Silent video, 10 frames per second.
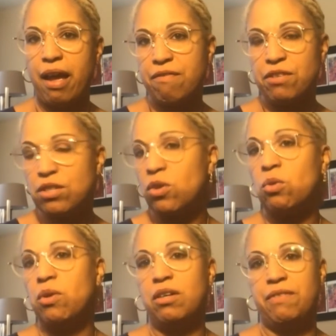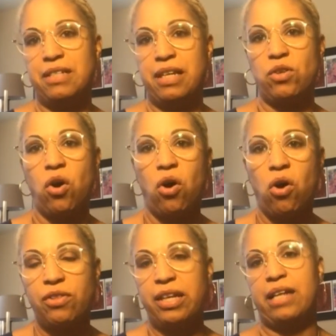Every single one of us has
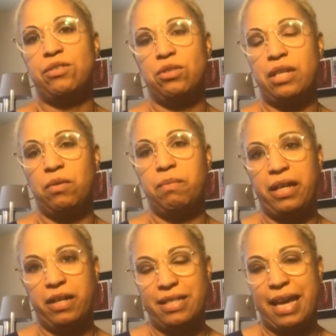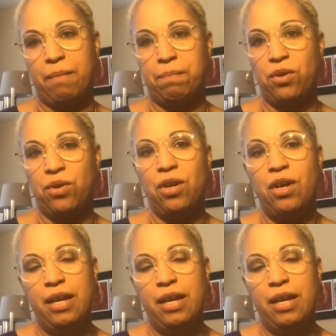all the answers that'll make us happier